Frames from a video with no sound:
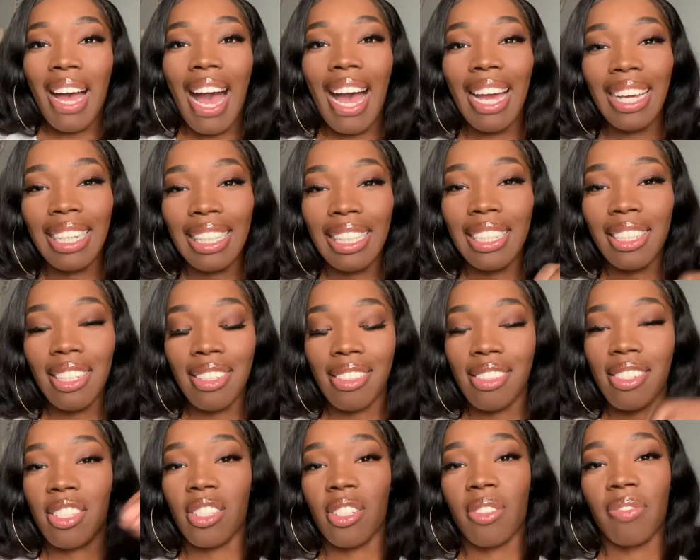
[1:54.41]
I can cook
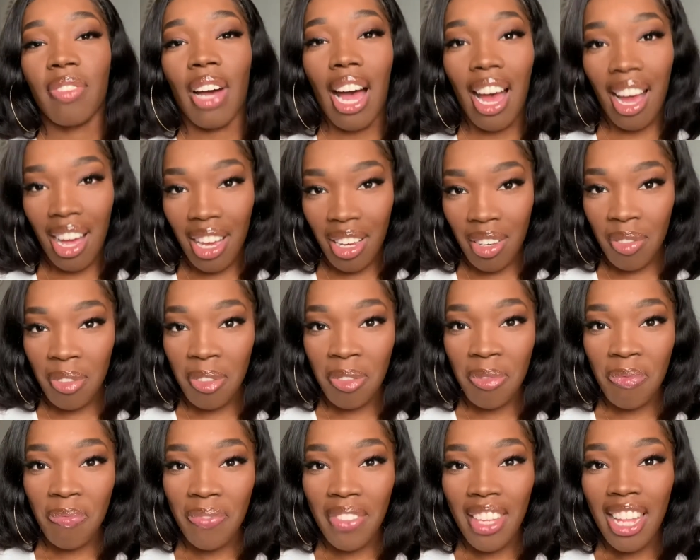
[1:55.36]
to survive,
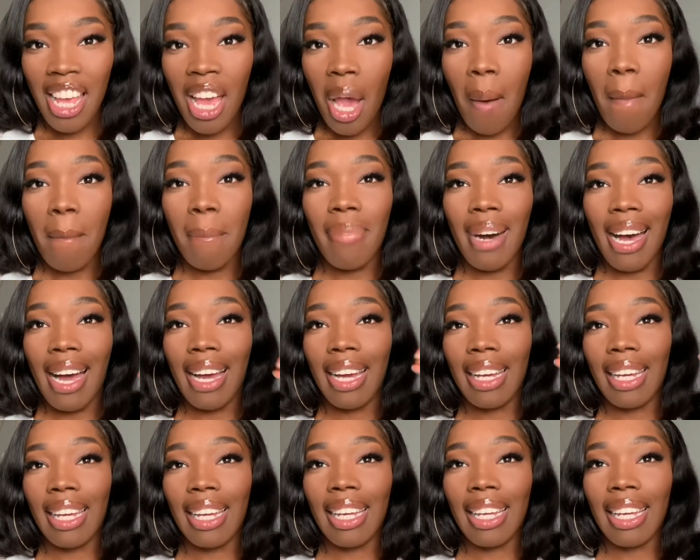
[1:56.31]
but
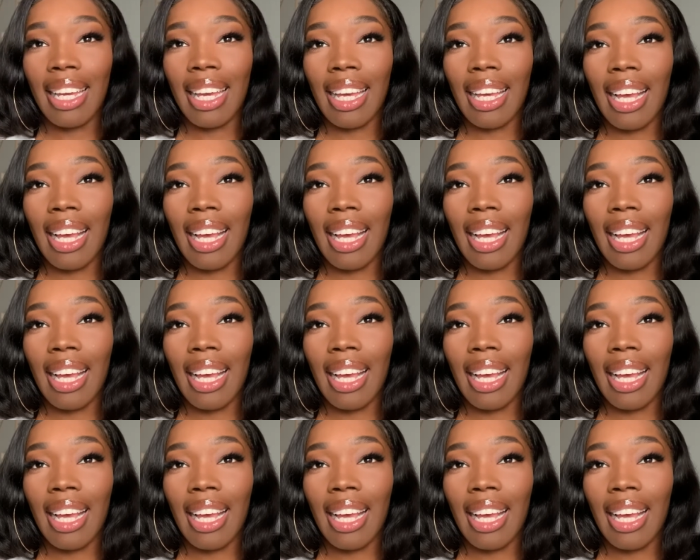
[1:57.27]
I